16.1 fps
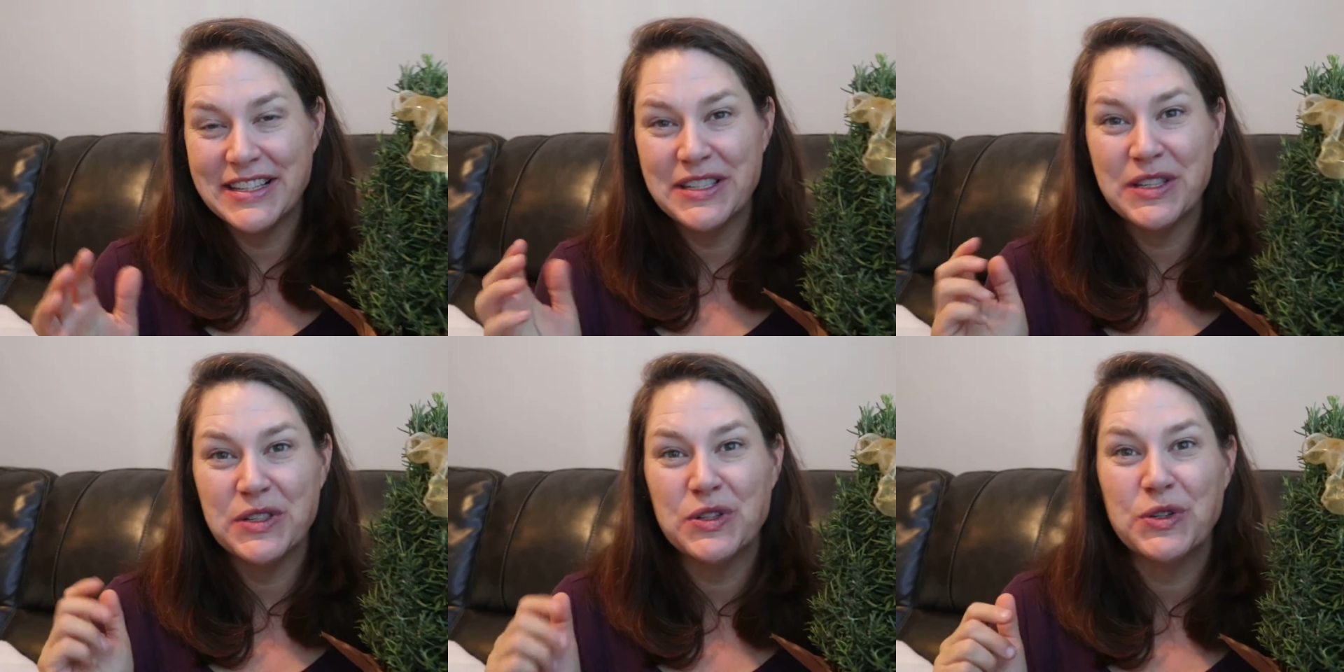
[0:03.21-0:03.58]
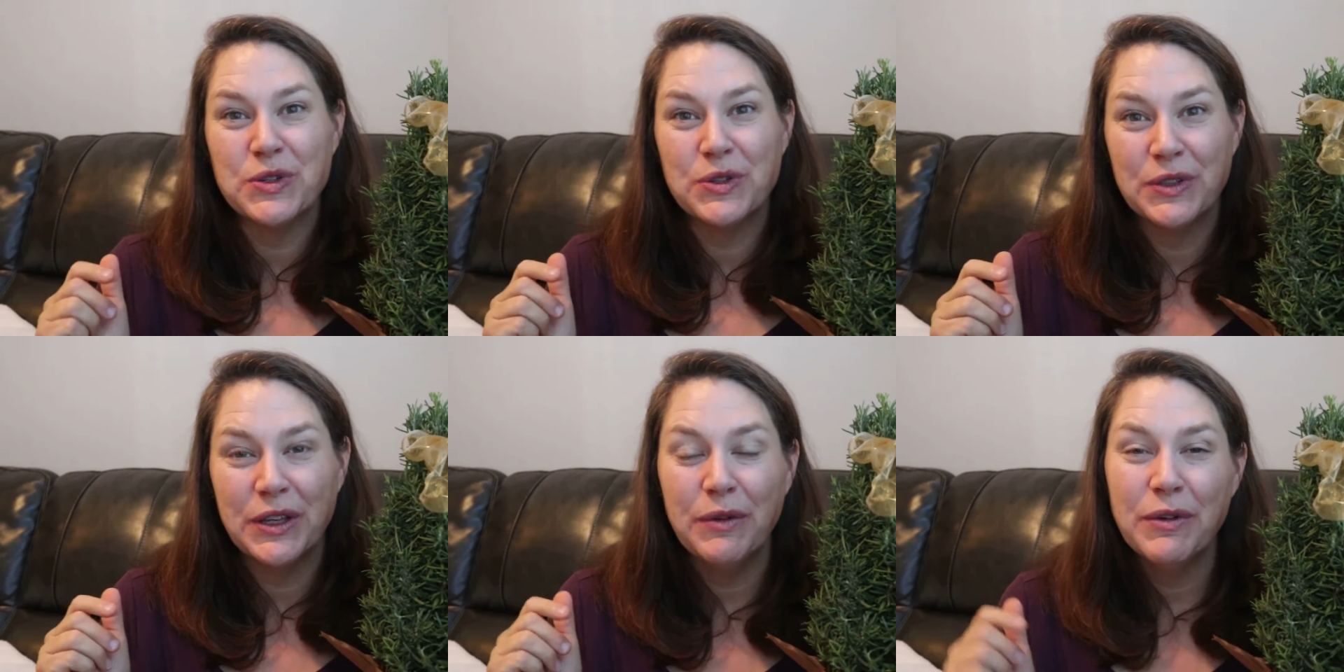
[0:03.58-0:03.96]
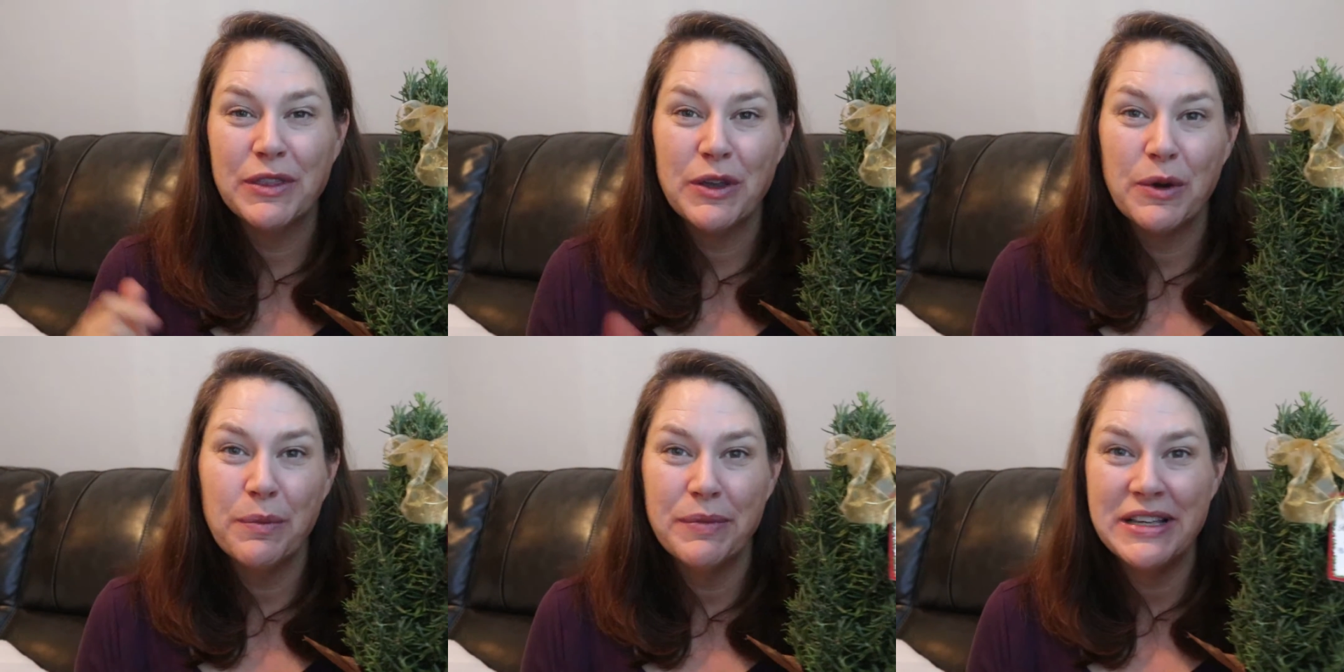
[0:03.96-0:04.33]
This is Julie
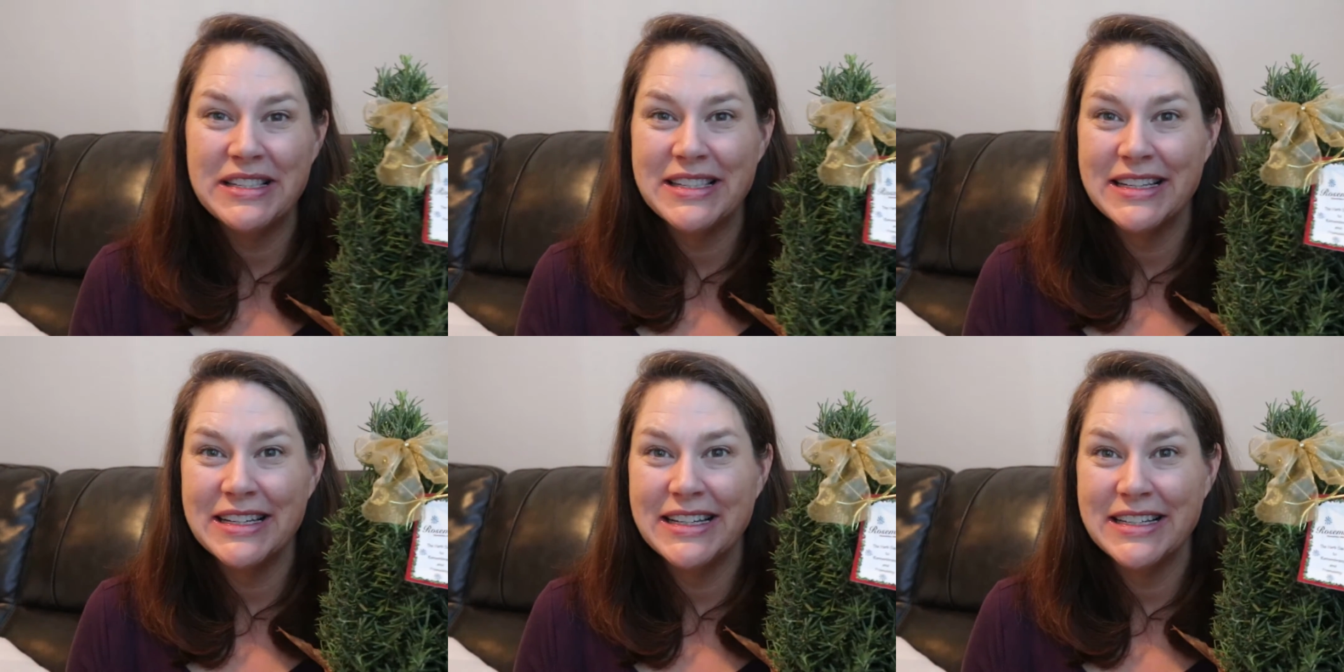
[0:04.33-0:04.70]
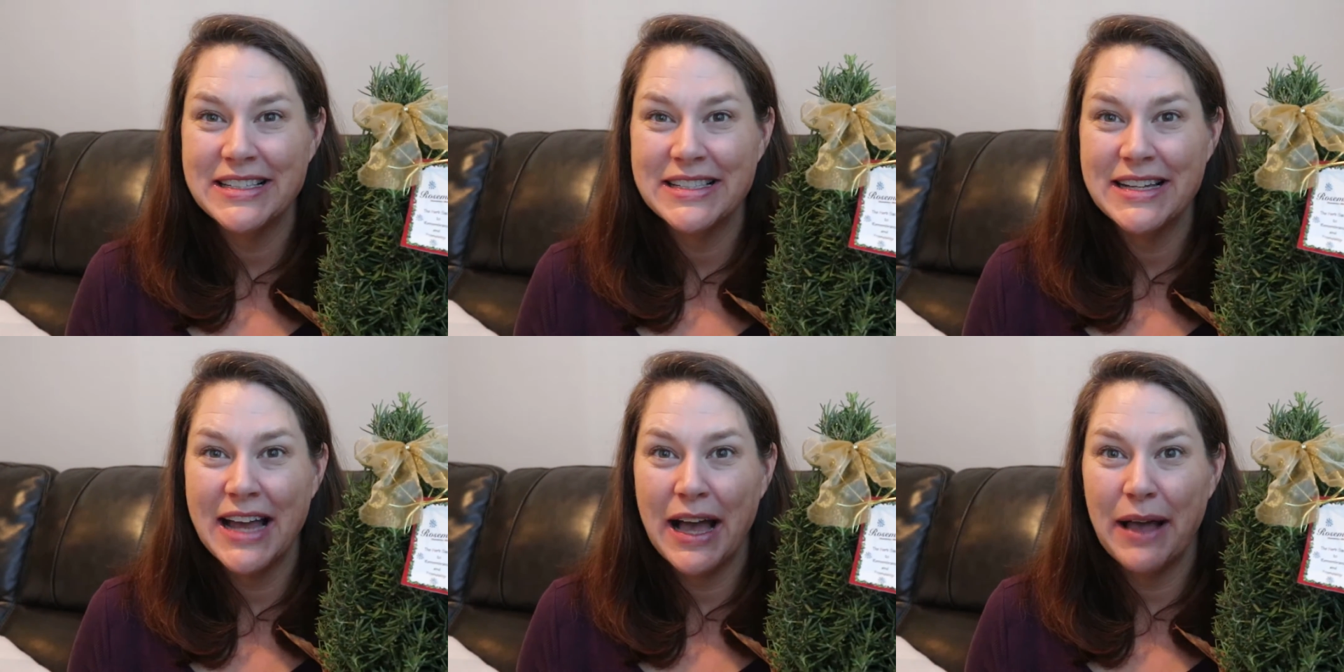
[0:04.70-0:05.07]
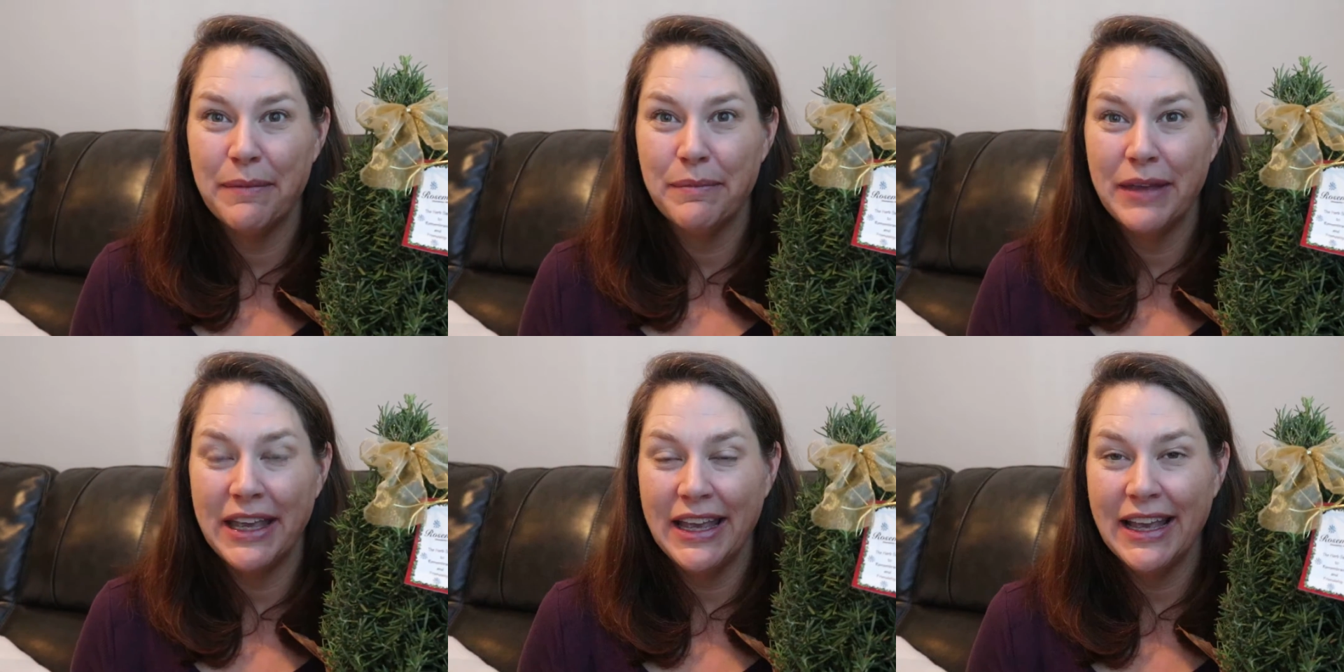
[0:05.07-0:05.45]
with Obesity Is
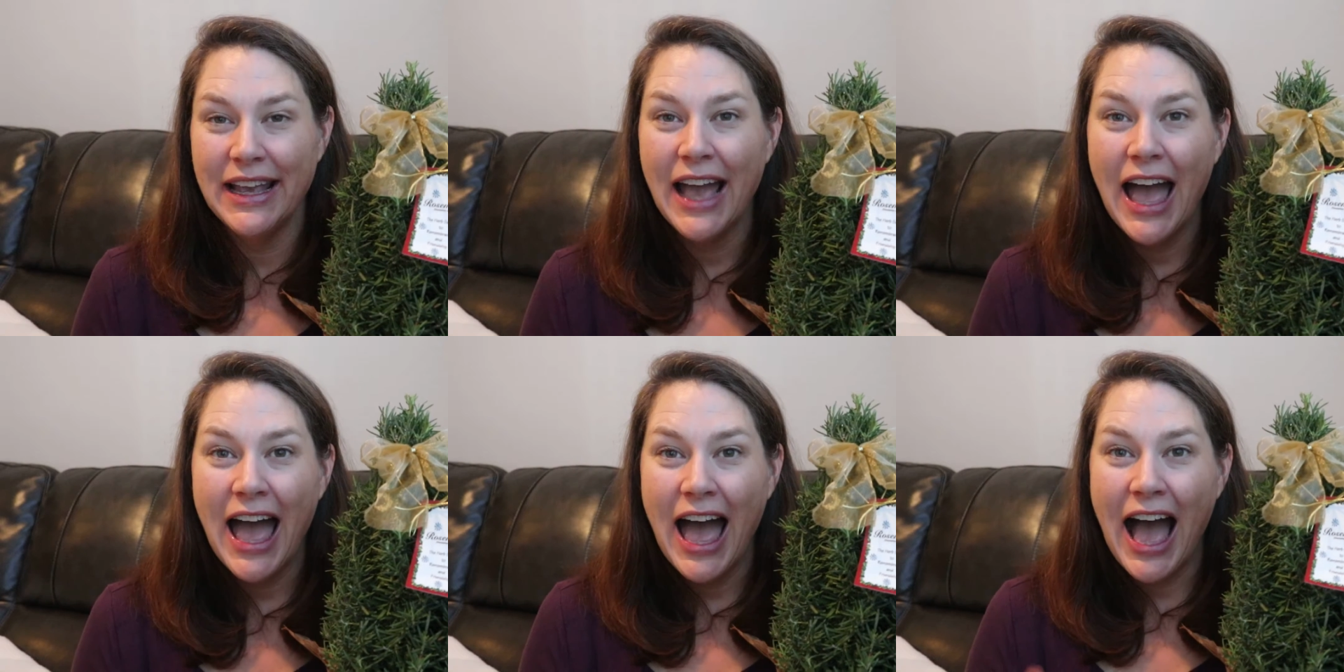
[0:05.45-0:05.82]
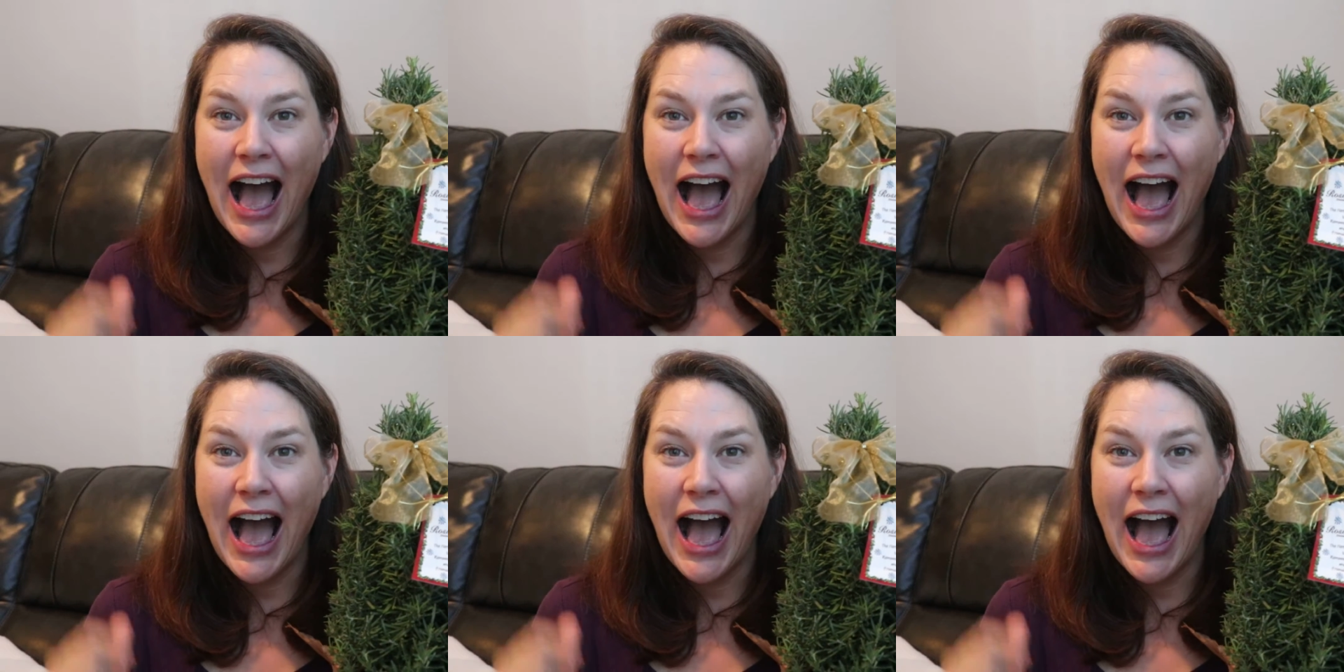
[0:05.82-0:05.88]
Not Me.